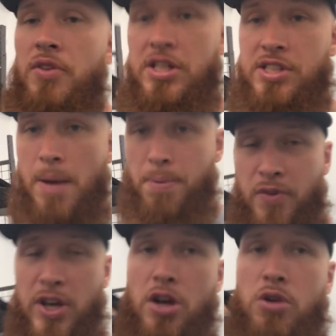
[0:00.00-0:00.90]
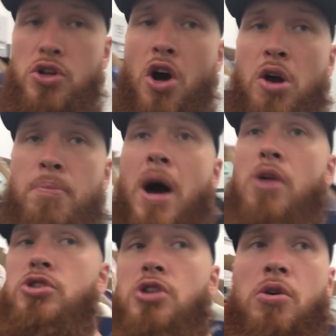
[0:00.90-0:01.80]
these type of videos are
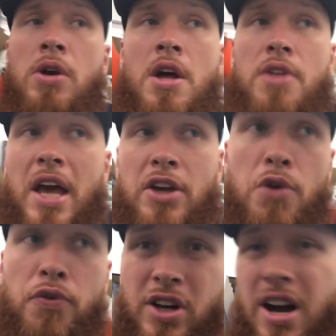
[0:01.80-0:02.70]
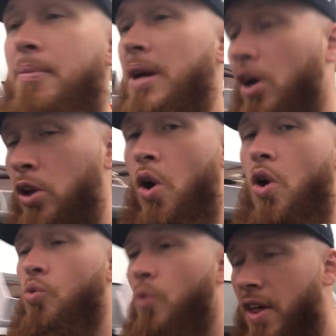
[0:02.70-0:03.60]
about. So, thank you for coming
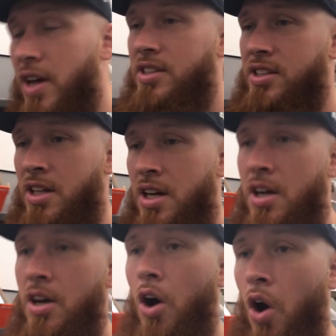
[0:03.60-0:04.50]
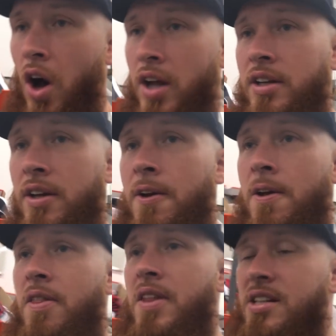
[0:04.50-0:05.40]
along with us on
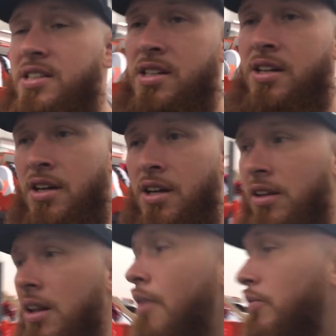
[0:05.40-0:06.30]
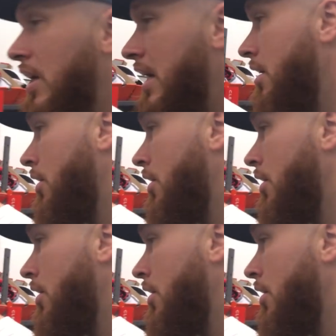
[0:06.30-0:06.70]
this lovely